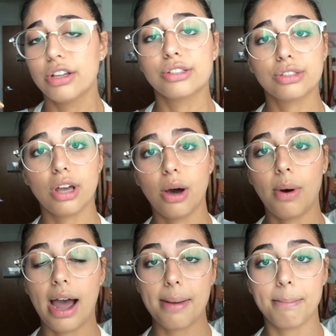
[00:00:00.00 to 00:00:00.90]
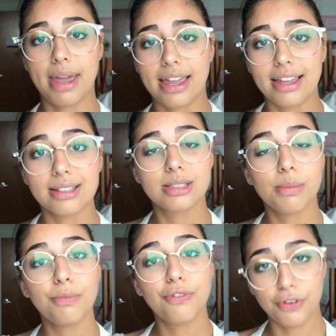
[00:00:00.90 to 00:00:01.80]
So I'm making
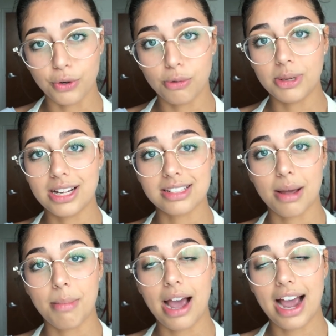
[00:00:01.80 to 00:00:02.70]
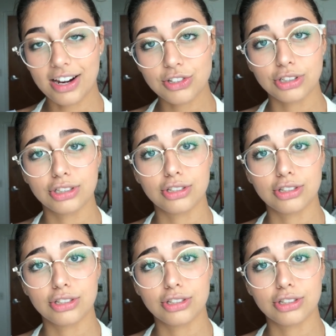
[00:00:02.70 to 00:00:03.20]
some food because I'm actually